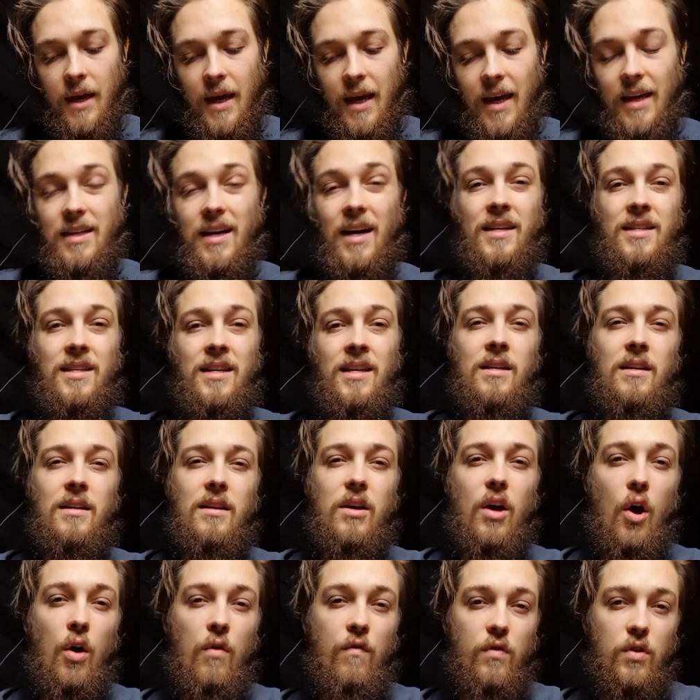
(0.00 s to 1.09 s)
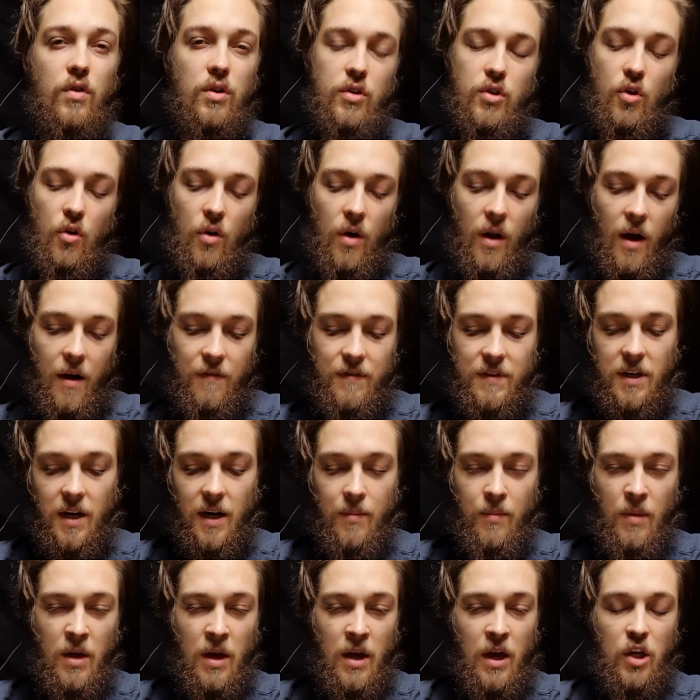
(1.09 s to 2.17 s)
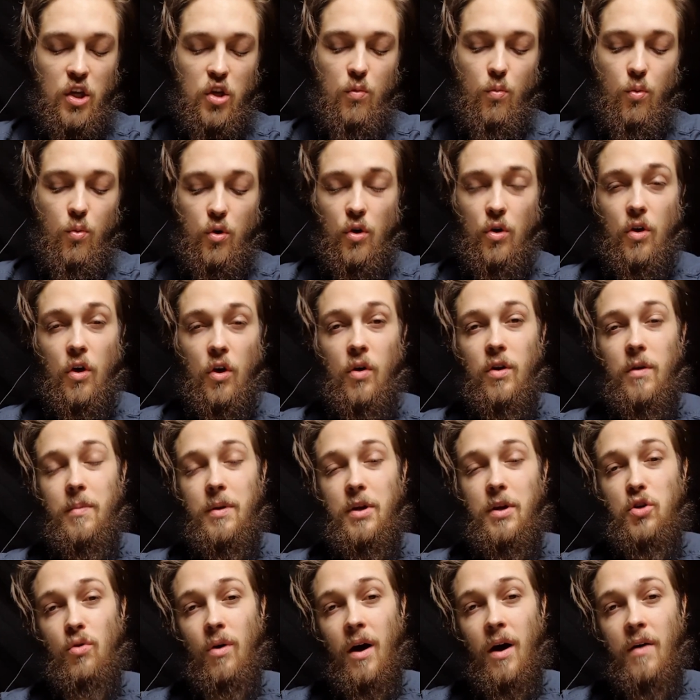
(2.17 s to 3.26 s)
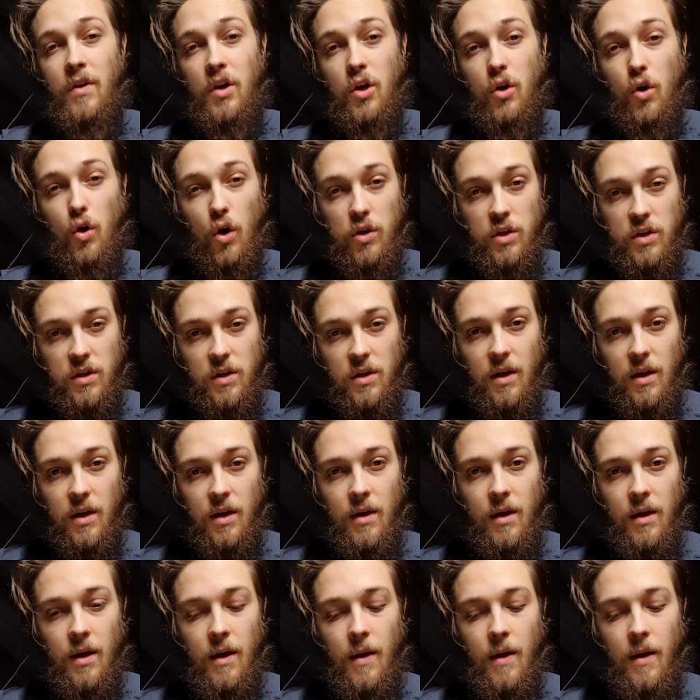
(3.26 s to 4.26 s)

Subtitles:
And ideally, over your lifetime, you would not only be driving constantly,